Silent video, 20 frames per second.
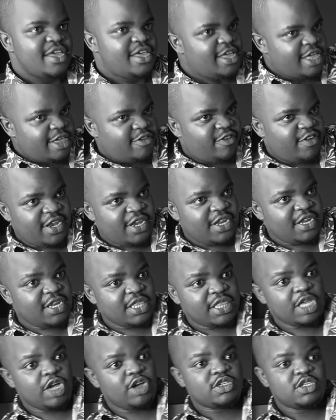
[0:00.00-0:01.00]
If I need a
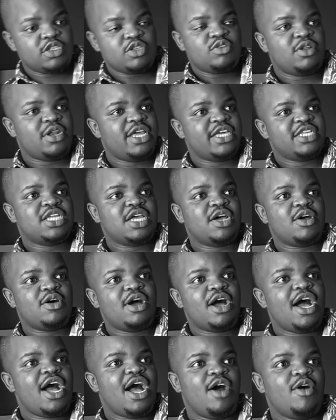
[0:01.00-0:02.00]
thousand dollars, I,
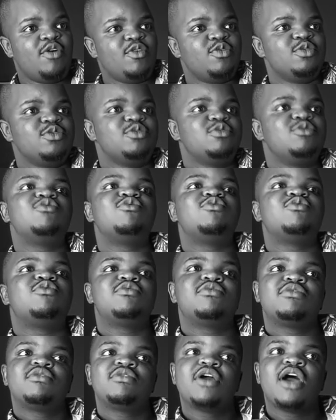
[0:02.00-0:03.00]
I wouldn't
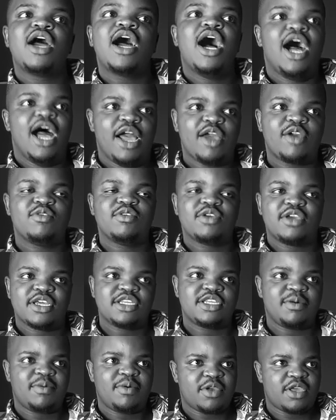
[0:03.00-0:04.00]
I could get
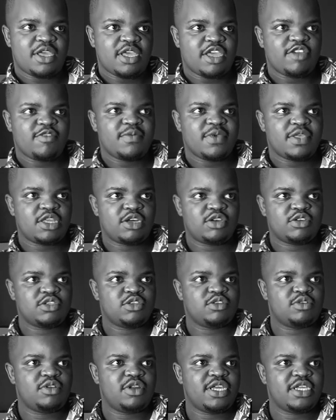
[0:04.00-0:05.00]
someone could give me a
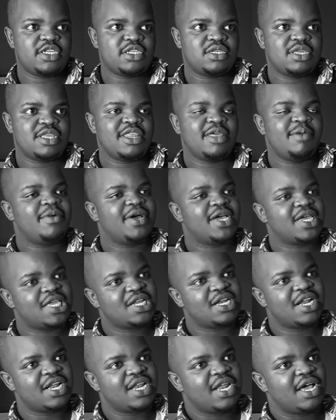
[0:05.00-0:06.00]
thousand dollars in the
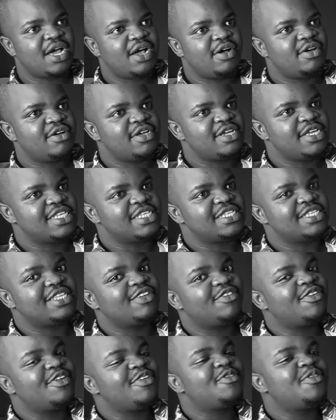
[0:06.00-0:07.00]
market right now. It's
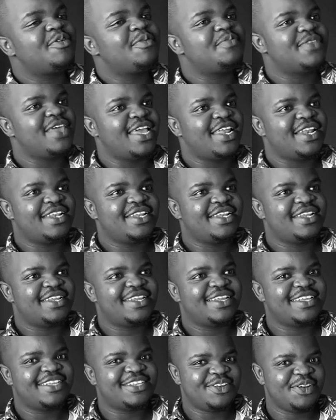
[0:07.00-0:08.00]
different from then.
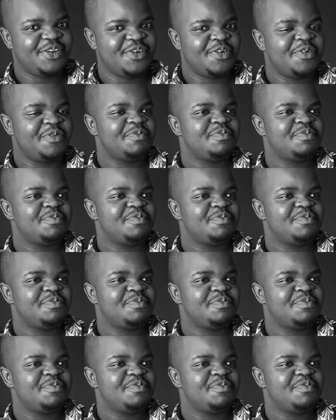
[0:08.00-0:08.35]
so